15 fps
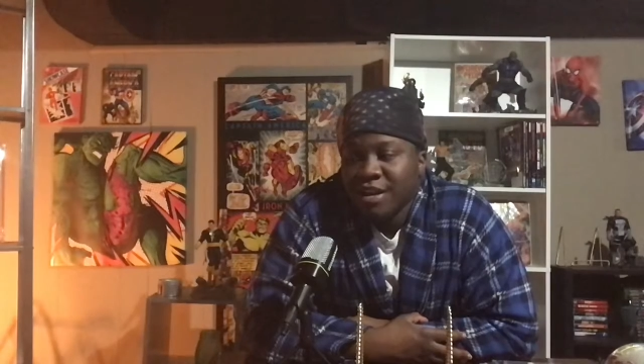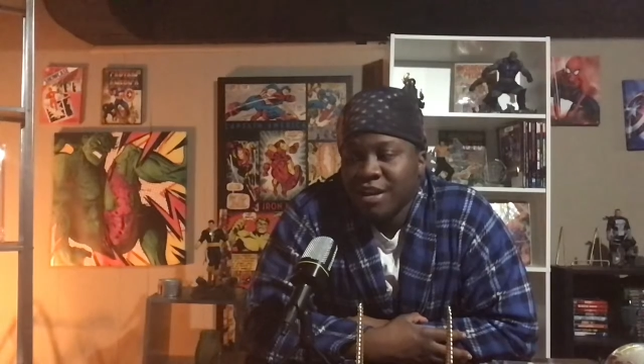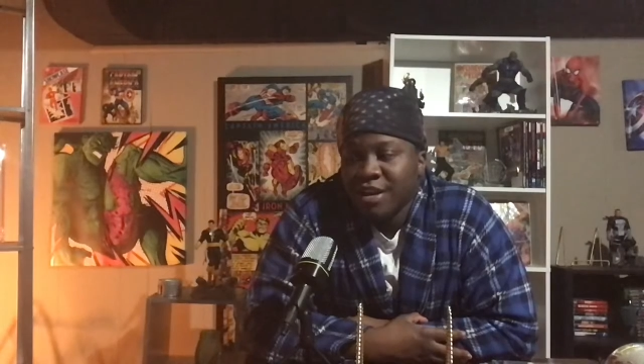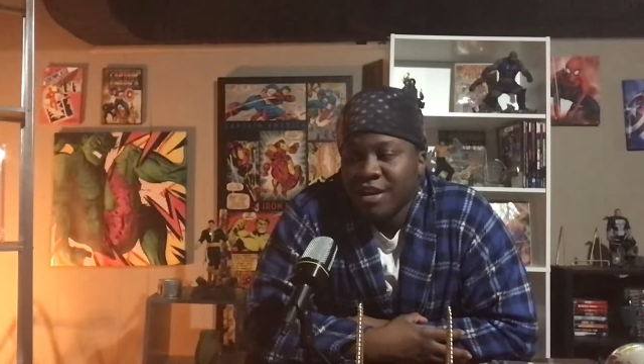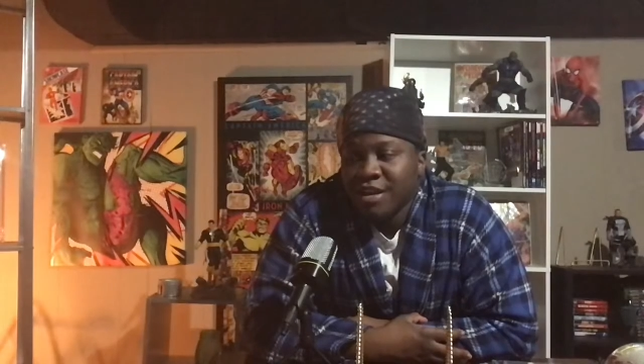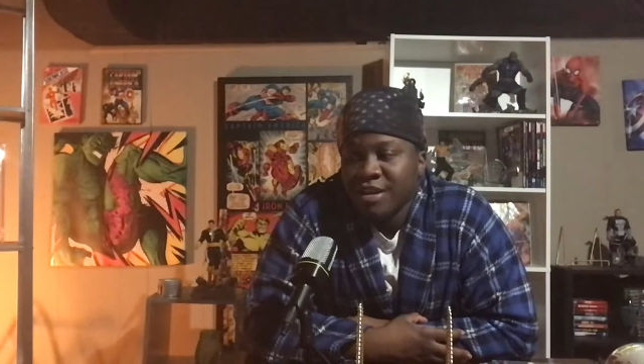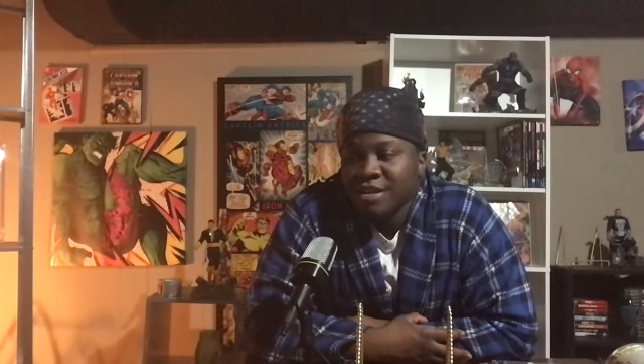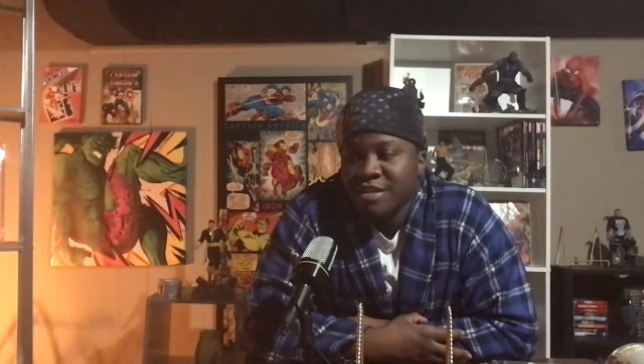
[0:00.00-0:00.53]

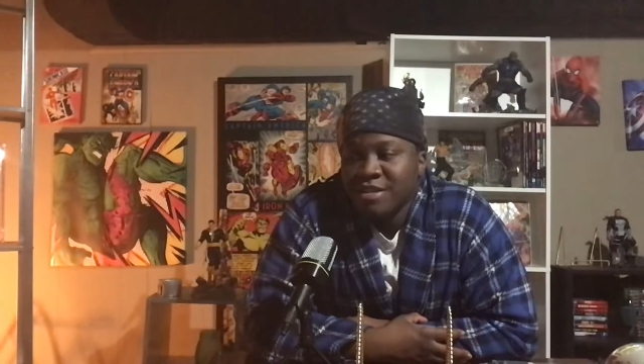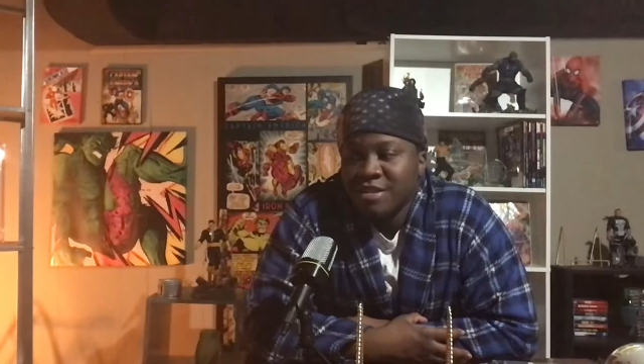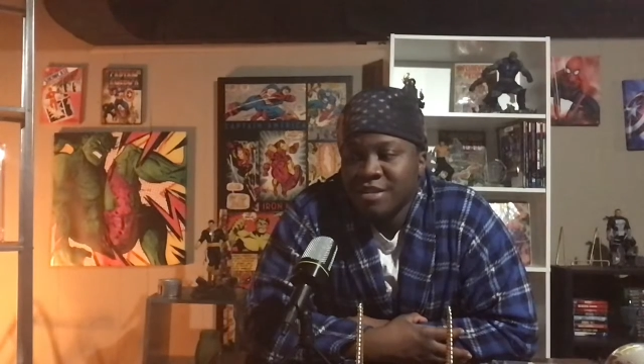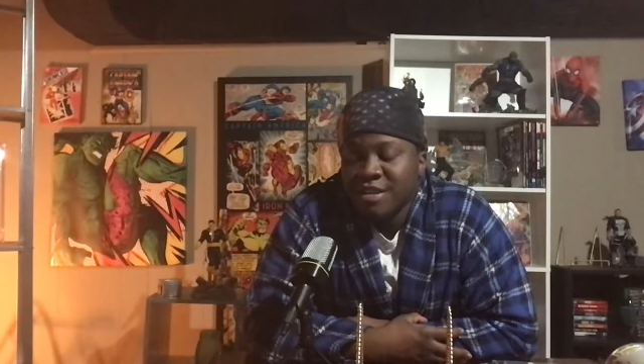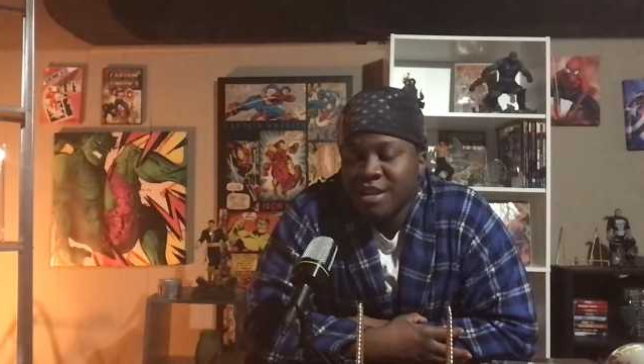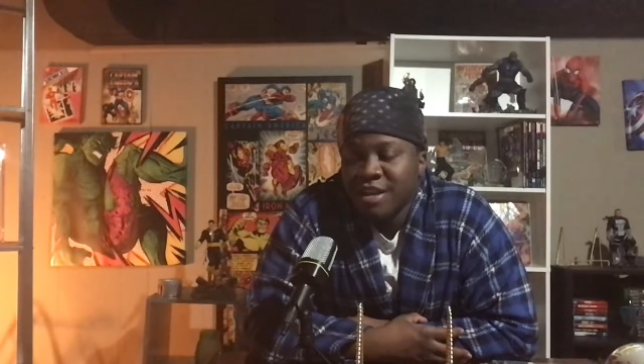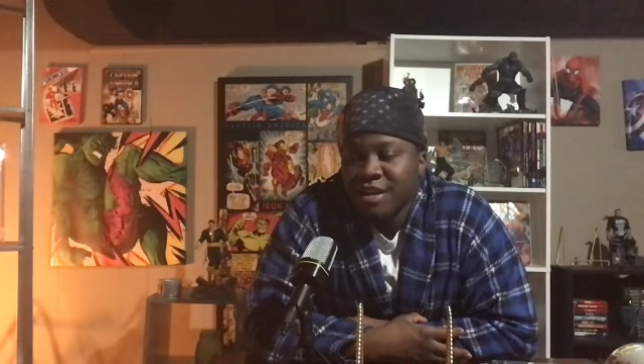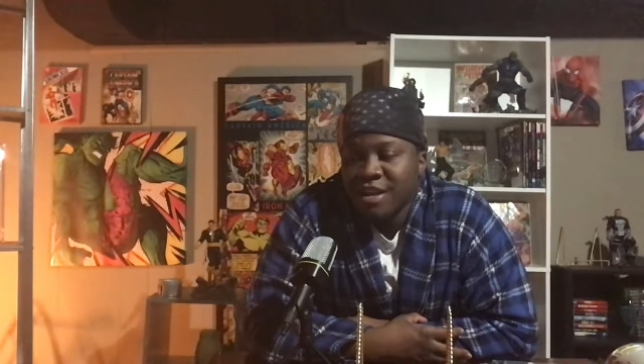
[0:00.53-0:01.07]
he's
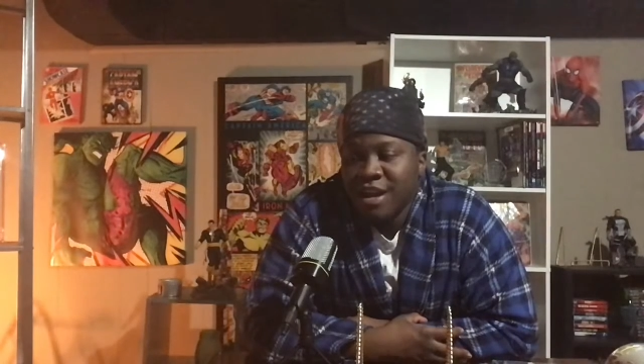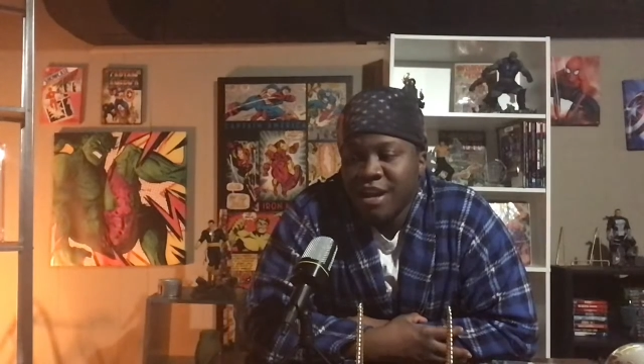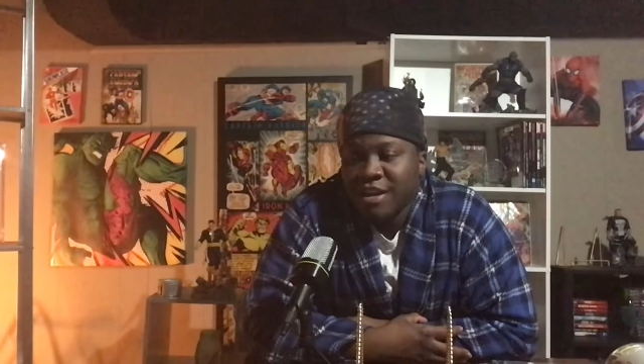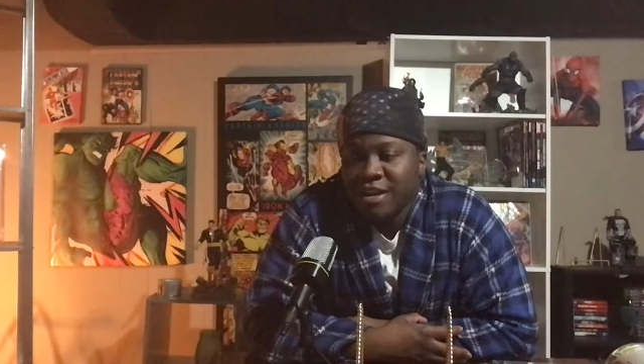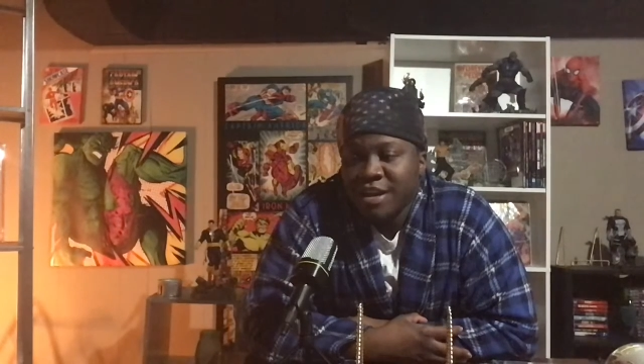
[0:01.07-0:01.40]
like